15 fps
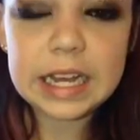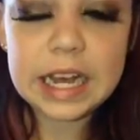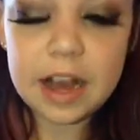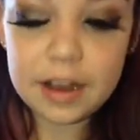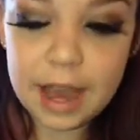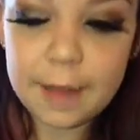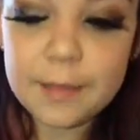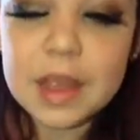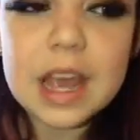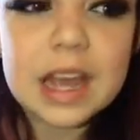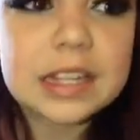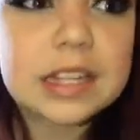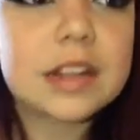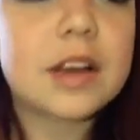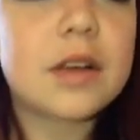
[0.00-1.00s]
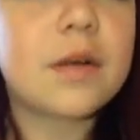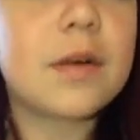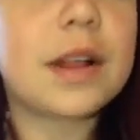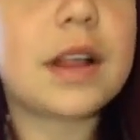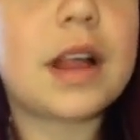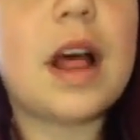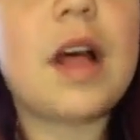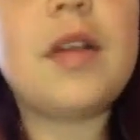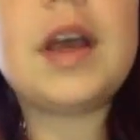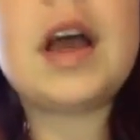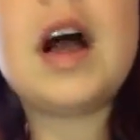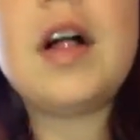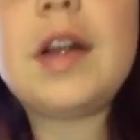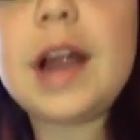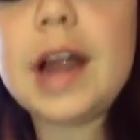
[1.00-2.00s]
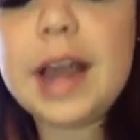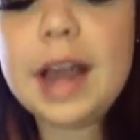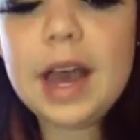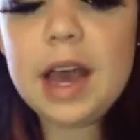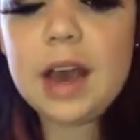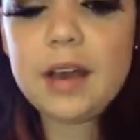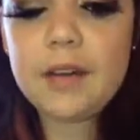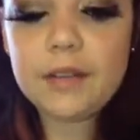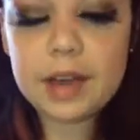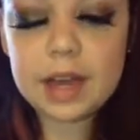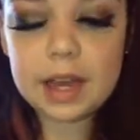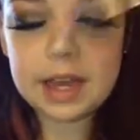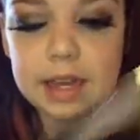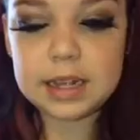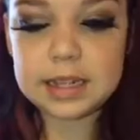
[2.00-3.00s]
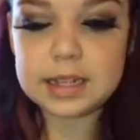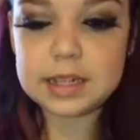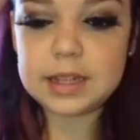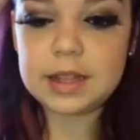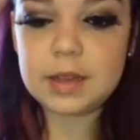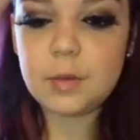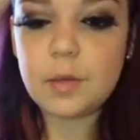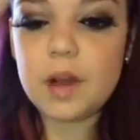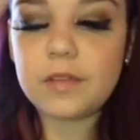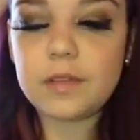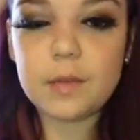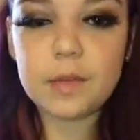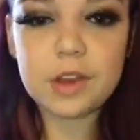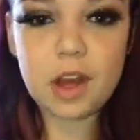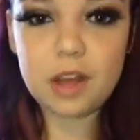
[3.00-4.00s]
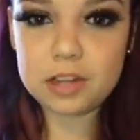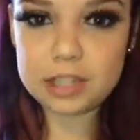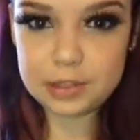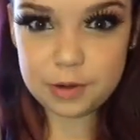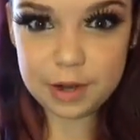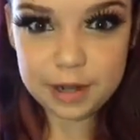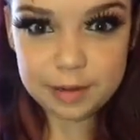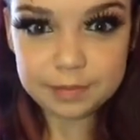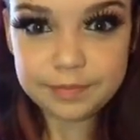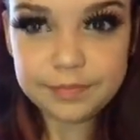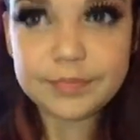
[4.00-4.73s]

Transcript: Okay, so the only color I have is the one from the dollar store,